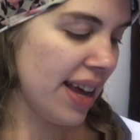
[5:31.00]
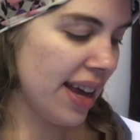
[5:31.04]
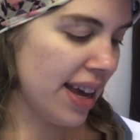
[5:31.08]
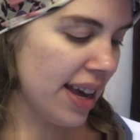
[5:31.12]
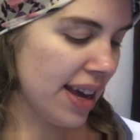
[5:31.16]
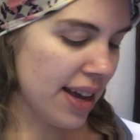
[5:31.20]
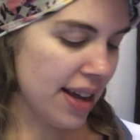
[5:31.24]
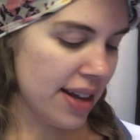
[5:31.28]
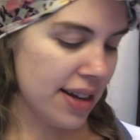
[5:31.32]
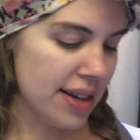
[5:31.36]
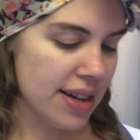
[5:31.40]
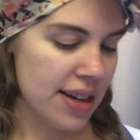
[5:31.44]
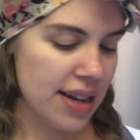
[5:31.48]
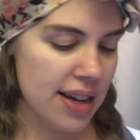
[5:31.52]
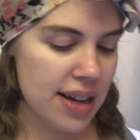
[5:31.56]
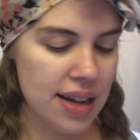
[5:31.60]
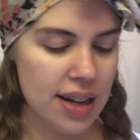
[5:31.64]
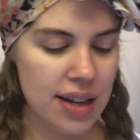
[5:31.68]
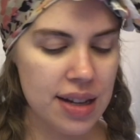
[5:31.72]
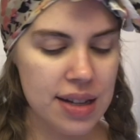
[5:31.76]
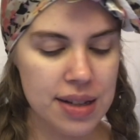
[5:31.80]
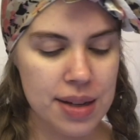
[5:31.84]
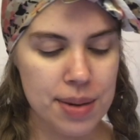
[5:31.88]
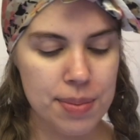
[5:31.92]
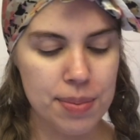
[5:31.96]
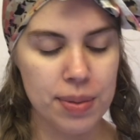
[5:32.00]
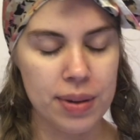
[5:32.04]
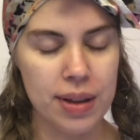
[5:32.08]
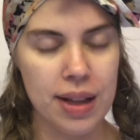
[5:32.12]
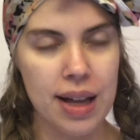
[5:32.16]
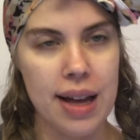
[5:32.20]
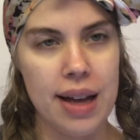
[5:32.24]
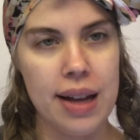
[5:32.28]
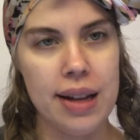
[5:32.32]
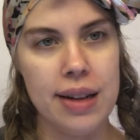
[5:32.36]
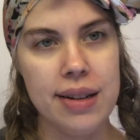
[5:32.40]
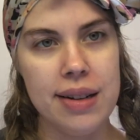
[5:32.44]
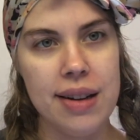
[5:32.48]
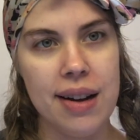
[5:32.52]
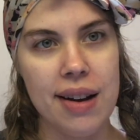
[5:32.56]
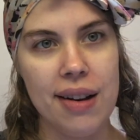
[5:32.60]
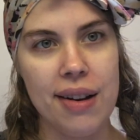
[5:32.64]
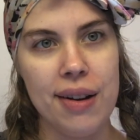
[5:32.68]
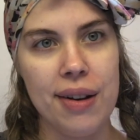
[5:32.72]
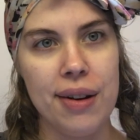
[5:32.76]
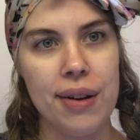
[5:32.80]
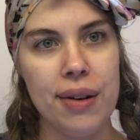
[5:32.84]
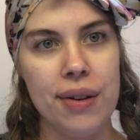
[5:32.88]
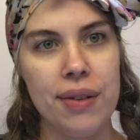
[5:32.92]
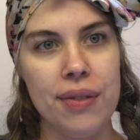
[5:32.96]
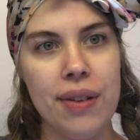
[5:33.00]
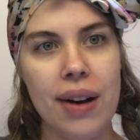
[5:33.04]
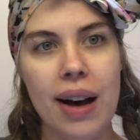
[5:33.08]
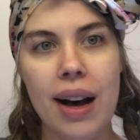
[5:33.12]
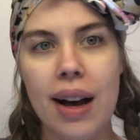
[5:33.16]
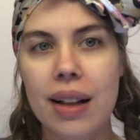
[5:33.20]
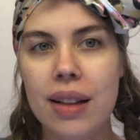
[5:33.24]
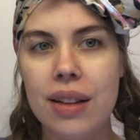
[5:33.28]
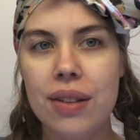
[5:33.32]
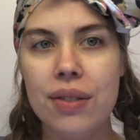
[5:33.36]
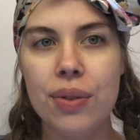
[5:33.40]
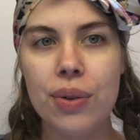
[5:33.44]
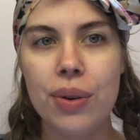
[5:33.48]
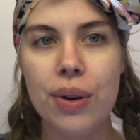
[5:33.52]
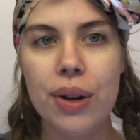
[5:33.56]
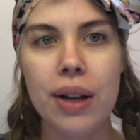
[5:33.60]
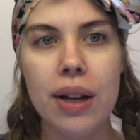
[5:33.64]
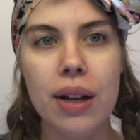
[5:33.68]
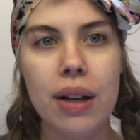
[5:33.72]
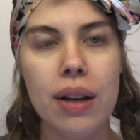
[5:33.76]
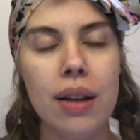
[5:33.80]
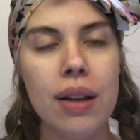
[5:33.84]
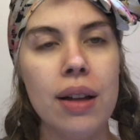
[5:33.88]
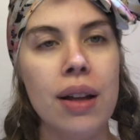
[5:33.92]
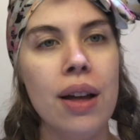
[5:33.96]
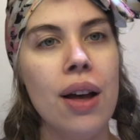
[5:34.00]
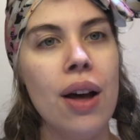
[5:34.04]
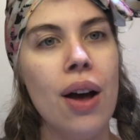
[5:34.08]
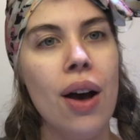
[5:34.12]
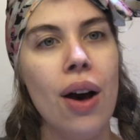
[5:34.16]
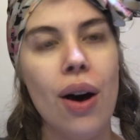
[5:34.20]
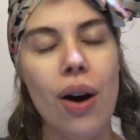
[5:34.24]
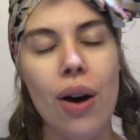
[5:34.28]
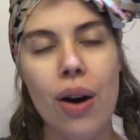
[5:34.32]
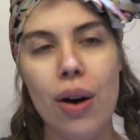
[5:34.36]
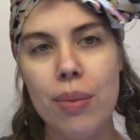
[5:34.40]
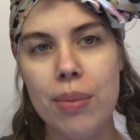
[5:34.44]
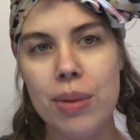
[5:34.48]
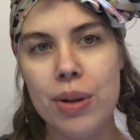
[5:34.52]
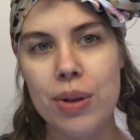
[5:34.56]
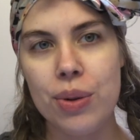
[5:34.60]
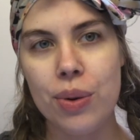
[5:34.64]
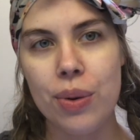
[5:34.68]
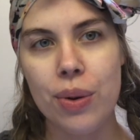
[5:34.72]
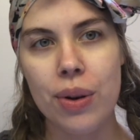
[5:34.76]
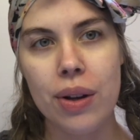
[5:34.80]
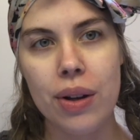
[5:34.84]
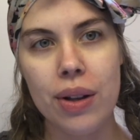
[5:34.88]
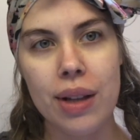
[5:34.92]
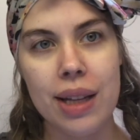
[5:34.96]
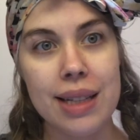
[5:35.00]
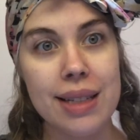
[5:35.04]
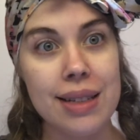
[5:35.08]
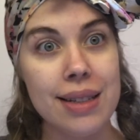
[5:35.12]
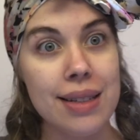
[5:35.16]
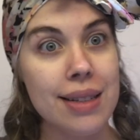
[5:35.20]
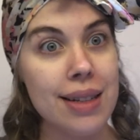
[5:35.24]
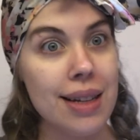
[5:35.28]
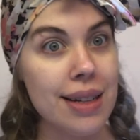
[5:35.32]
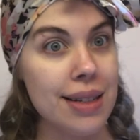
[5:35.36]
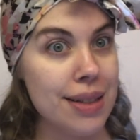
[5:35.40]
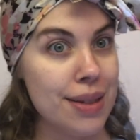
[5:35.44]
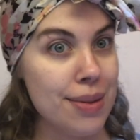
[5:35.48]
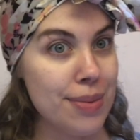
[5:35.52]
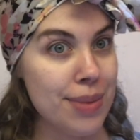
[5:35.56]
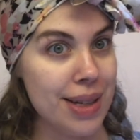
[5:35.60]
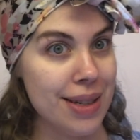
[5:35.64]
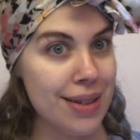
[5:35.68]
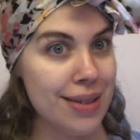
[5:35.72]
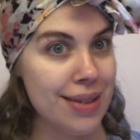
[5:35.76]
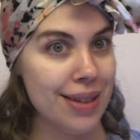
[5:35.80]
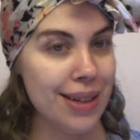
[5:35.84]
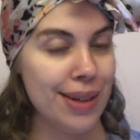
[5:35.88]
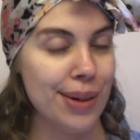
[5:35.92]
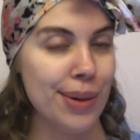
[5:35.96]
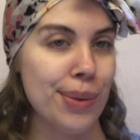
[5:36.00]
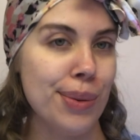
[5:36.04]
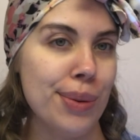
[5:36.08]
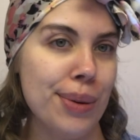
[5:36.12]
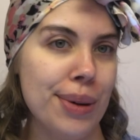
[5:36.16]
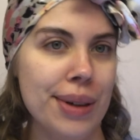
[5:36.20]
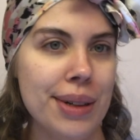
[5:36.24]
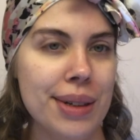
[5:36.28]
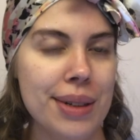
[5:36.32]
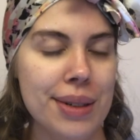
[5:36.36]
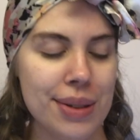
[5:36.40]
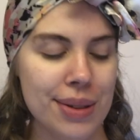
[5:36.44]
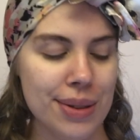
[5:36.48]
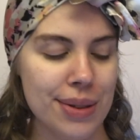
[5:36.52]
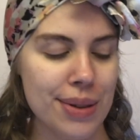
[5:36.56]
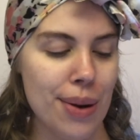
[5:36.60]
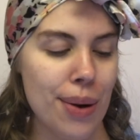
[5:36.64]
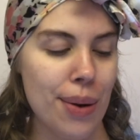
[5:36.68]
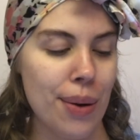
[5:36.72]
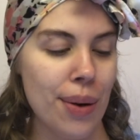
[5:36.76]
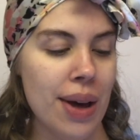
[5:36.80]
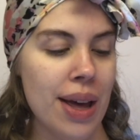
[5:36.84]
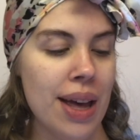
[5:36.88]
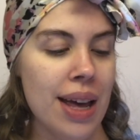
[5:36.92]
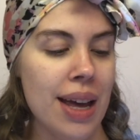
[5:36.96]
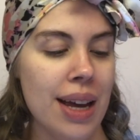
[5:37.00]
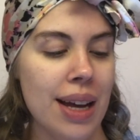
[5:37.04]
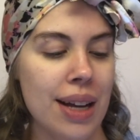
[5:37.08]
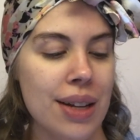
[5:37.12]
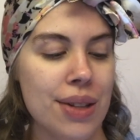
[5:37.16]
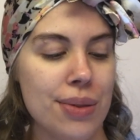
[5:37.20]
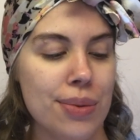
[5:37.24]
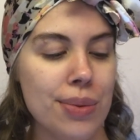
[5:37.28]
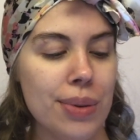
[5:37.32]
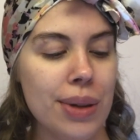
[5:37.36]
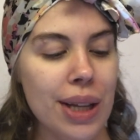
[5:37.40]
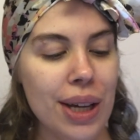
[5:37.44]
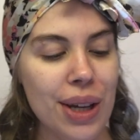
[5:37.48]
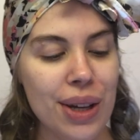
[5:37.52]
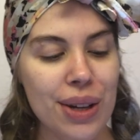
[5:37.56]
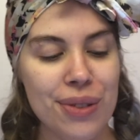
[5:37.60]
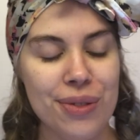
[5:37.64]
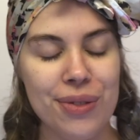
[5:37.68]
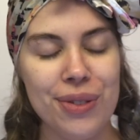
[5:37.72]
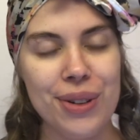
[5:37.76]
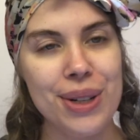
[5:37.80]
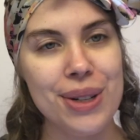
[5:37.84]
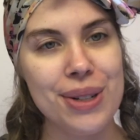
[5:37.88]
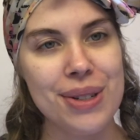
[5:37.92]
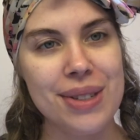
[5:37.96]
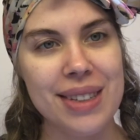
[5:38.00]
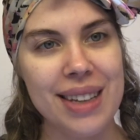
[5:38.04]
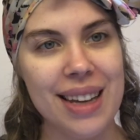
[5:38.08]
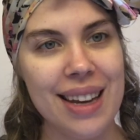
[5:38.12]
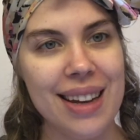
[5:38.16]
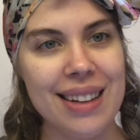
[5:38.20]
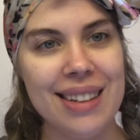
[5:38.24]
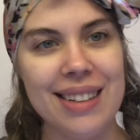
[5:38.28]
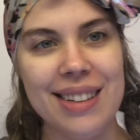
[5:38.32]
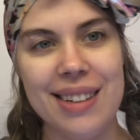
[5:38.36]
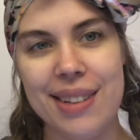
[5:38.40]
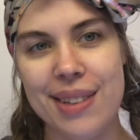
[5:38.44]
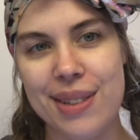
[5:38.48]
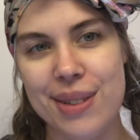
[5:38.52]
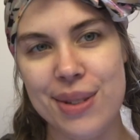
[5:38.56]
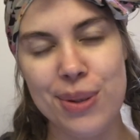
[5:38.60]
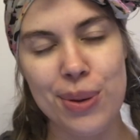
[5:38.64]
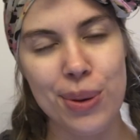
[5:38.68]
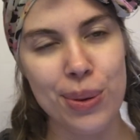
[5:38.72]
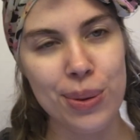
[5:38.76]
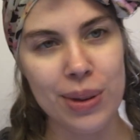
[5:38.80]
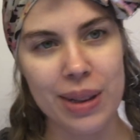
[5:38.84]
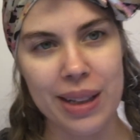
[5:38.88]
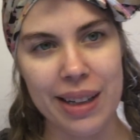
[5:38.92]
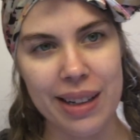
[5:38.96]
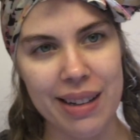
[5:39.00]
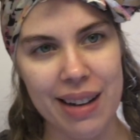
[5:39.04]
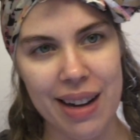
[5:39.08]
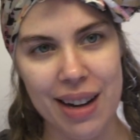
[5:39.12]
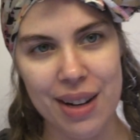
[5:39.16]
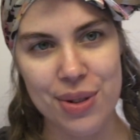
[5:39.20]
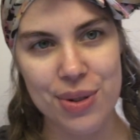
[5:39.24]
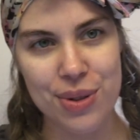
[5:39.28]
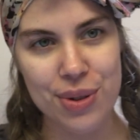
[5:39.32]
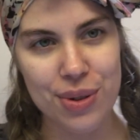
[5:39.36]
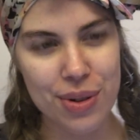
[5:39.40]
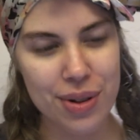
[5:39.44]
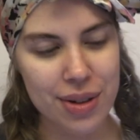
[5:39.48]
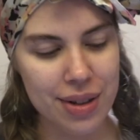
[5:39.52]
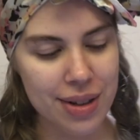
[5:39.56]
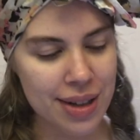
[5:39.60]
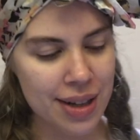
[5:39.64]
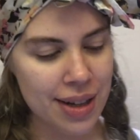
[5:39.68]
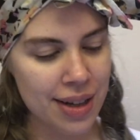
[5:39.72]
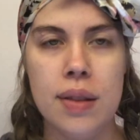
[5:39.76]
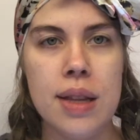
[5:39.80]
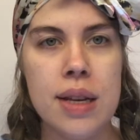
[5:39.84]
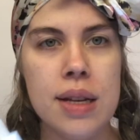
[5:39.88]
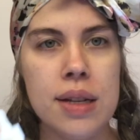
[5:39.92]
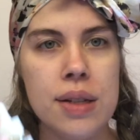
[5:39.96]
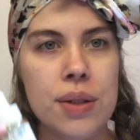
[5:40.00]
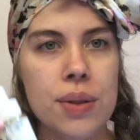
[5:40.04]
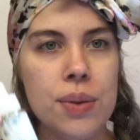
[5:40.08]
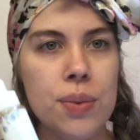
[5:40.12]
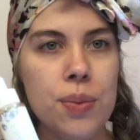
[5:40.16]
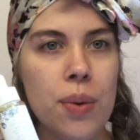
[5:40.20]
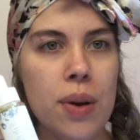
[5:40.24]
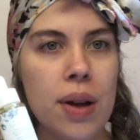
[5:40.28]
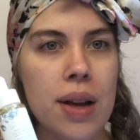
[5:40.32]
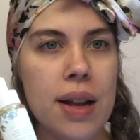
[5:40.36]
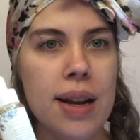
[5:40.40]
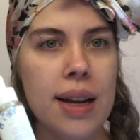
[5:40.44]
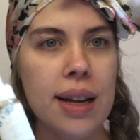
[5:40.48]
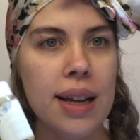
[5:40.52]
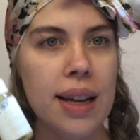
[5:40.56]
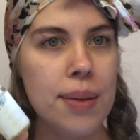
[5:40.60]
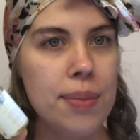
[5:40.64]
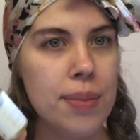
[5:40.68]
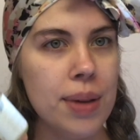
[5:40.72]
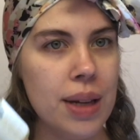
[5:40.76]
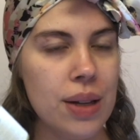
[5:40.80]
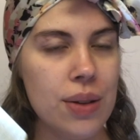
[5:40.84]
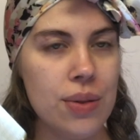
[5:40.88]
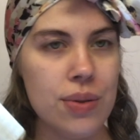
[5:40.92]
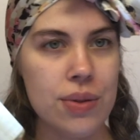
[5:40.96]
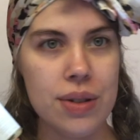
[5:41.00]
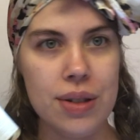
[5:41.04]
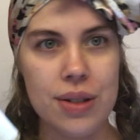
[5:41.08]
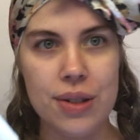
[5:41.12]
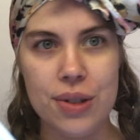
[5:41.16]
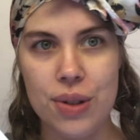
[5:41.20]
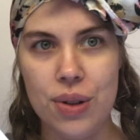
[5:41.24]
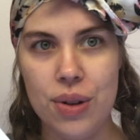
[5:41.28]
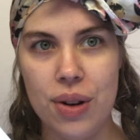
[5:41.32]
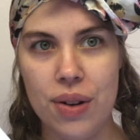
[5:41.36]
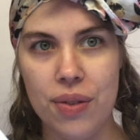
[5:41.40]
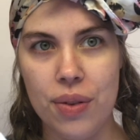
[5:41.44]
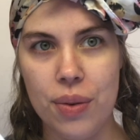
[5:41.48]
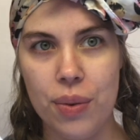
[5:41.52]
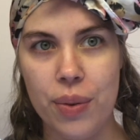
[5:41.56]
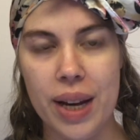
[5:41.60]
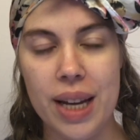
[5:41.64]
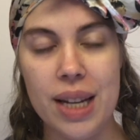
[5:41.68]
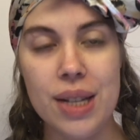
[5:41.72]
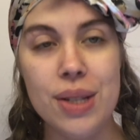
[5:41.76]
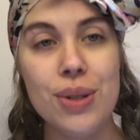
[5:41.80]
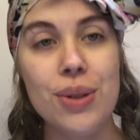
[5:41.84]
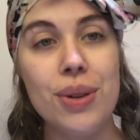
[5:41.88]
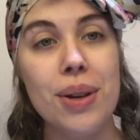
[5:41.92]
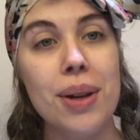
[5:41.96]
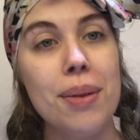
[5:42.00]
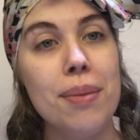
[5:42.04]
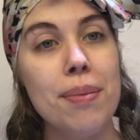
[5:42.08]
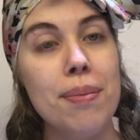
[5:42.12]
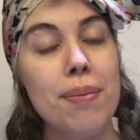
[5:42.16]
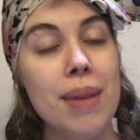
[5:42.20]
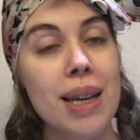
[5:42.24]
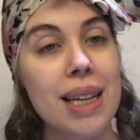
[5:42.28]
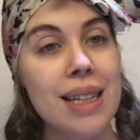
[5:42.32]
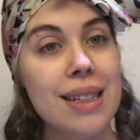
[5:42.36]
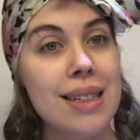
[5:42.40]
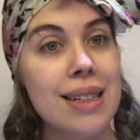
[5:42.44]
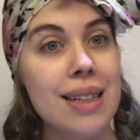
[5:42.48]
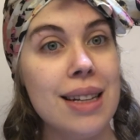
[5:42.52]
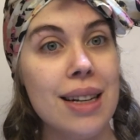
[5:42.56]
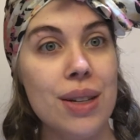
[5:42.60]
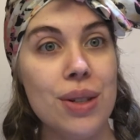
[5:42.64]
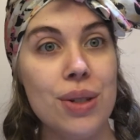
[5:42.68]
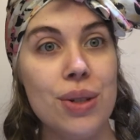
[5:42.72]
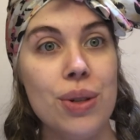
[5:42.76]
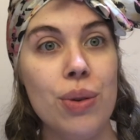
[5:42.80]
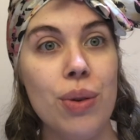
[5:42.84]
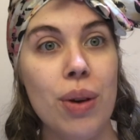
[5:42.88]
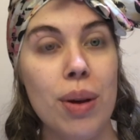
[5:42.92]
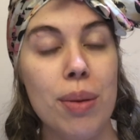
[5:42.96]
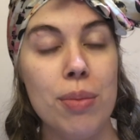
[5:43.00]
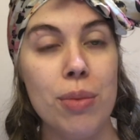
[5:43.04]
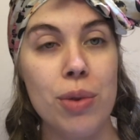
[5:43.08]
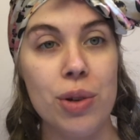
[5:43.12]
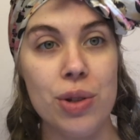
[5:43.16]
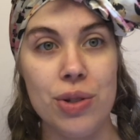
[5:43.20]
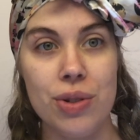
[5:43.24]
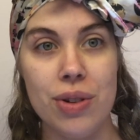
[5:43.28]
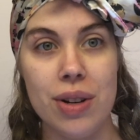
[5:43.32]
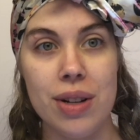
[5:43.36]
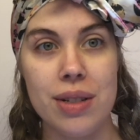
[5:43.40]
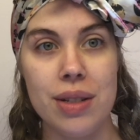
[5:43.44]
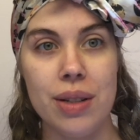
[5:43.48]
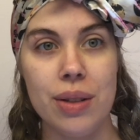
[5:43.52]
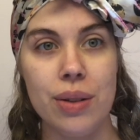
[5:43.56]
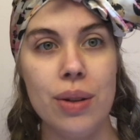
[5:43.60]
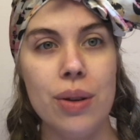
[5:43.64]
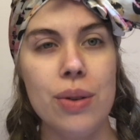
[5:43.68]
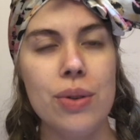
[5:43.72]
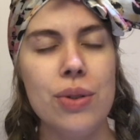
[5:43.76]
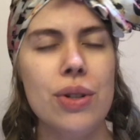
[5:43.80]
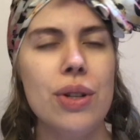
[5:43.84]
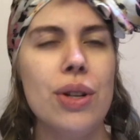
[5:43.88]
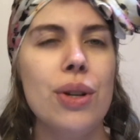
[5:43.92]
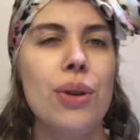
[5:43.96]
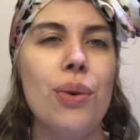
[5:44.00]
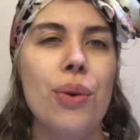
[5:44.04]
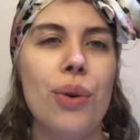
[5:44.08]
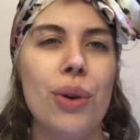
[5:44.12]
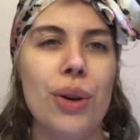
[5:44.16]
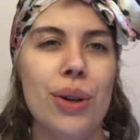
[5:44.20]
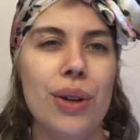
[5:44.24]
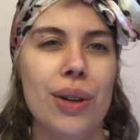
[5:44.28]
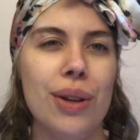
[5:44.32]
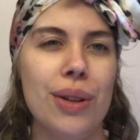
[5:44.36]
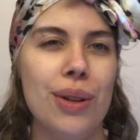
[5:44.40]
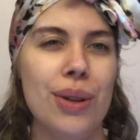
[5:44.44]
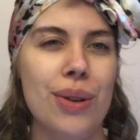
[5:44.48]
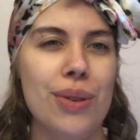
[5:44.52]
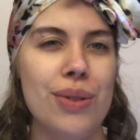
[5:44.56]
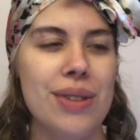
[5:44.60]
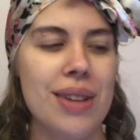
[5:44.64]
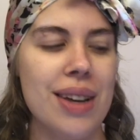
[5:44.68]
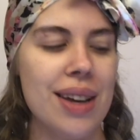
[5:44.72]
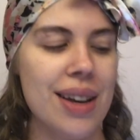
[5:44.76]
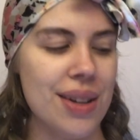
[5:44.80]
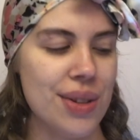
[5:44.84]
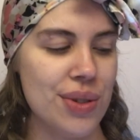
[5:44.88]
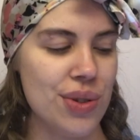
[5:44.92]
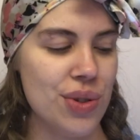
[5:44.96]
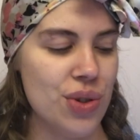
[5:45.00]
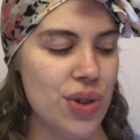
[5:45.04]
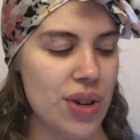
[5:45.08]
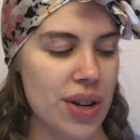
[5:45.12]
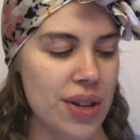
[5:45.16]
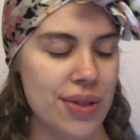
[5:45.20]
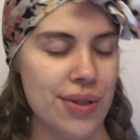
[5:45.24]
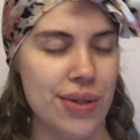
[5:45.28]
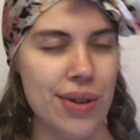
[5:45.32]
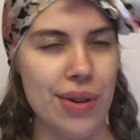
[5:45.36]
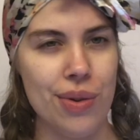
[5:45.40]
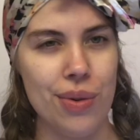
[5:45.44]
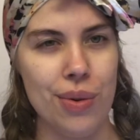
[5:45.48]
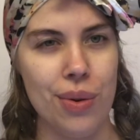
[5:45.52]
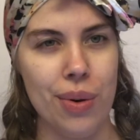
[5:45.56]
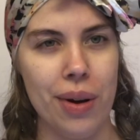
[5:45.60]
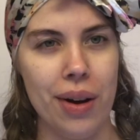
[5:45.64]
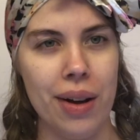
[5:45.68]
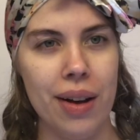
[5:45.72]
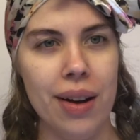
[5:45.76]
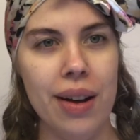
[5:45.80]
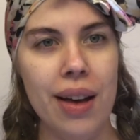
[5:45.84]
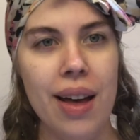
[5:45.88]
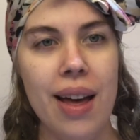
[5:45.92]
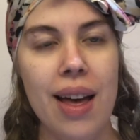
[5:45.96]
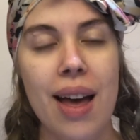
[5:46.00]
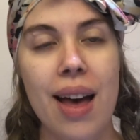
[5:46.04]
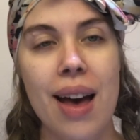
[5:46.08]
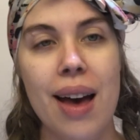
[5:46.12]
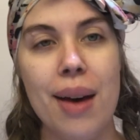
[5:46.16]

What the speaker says: and it is a blend of olive oil, almond oil, and sesame seed oil. So it's really good for your skin, and it's totally natural. This one can be used in two different ways. You can mix it into a moisturizing lotion, or you can use it as just an oil.